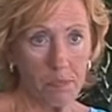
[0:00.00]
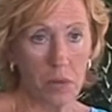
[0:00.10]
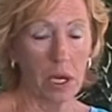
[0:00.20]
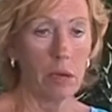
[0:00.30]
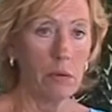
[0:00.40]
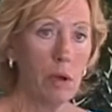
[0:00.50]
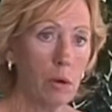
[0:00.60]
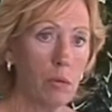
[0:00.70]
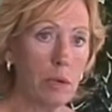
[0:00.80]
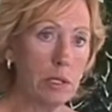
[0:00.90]
And
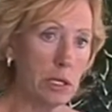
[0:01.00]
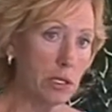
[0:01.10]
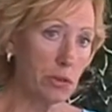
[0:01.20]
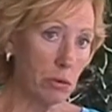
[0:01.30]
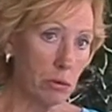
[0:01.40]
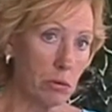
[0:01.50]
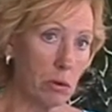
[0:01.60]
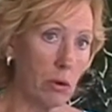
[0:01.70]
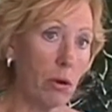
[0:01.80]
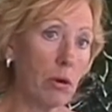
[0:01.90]
we teach
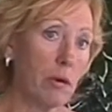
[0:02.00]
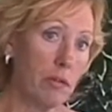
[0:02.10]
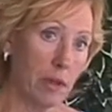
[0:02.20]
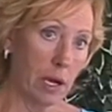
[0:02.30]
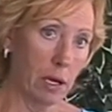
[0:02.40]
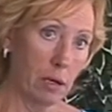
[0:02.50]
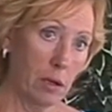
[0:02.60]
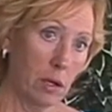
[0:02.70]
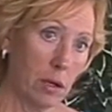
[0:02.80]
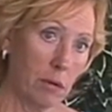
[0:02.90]
all of that
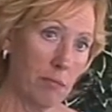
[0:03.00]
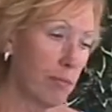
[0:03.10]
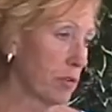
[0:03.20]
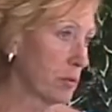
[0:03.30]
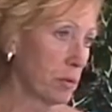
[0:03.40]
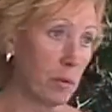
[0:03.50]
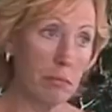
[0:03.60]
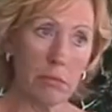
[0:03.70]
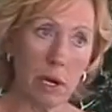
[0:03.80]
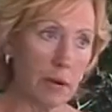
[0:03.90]
through
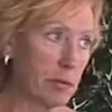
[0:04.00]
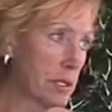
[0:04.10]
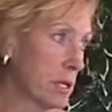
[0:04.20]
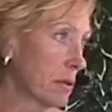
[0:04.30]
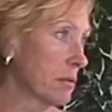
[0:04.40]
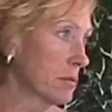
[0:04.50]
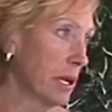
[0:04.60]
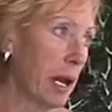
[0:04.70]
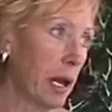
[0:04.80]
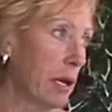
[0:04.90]
every single
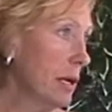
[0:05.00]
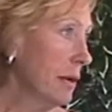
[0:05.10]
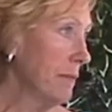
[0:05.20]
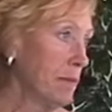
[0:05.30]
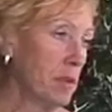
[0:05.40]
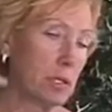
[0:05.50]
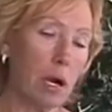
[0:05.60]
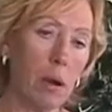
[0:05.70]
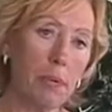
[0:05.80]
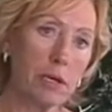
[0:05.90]
day. The
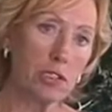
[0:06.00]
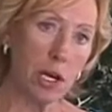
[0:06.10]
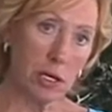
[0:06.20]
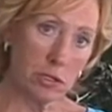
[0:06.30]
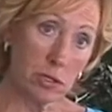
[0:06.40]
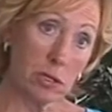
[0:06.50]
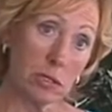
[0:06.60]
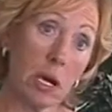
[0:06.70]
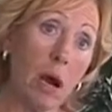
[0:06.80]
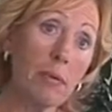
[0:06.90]

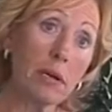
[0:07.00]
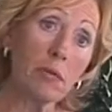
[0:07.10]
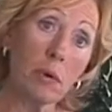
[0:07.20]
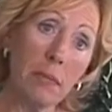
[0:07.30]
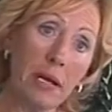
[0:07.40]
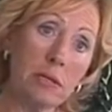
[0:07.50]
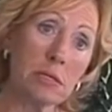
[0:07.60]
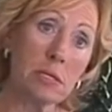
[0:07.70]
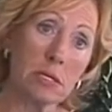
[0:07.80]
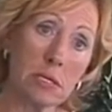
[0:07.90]
topic
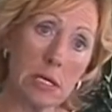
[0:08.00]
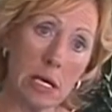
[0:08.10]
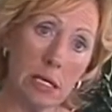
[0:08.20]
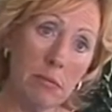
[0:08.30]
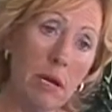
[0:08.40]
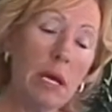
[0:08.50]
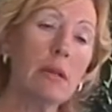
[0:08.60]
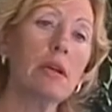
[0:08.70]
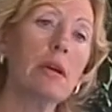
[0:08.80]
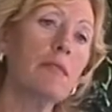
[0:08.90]
remains the same.
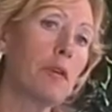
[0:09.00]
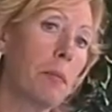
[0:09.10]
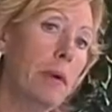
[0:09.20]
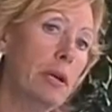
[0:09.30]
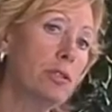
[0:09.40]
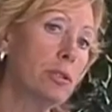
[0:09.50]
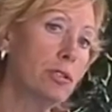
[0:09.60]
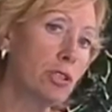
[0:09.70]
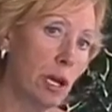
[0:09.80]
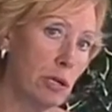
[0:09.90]
The
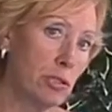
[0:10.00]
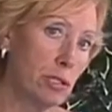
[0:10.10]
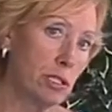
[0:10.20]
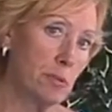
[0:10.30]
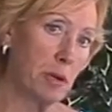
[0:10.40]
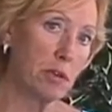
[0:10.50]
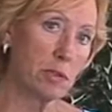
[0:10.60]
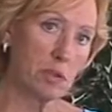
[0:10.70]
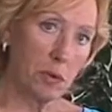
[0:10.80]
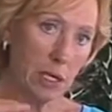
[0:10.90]
information changes
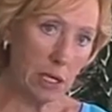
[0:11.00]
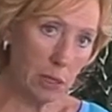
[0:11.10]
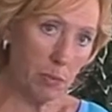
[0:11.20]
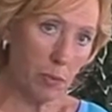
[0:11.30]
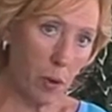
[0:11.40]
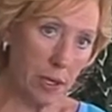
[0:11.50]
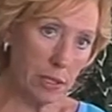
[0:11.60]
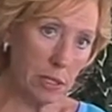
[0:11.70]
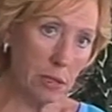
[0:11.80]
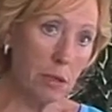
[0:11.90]
because we keep
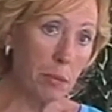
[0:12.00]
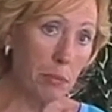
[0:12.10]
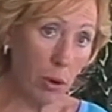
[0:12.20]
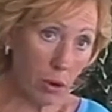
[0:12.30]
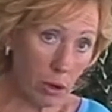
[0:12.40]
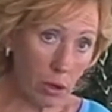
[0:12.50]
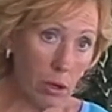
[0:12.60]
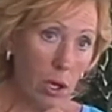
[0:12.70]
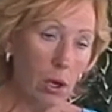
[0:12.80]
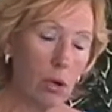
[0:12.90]
raising the
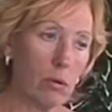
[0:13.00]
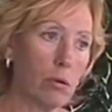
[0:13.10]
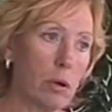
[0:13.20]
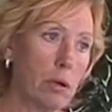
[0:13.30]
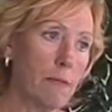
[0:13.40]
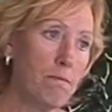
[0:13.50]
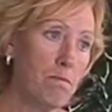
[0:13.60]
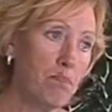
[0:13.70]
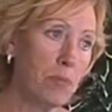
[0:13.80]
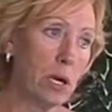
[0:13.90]
bar on
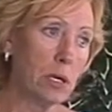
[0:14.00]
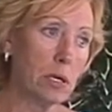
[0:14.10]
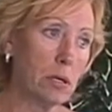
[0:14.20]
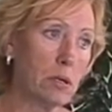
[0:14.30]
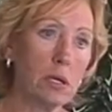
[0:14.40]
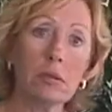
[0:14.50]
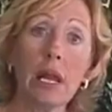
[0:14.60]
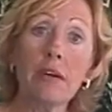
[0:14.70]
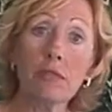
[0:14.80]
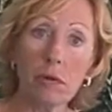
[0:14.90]
the
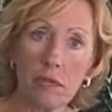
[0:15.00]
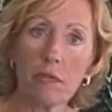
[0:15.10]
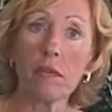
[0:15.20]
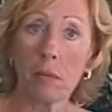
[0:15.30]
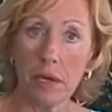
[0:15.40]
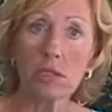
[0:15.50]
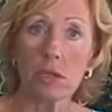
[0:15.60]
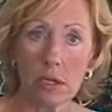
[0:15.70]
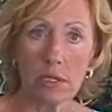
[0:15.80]
level of information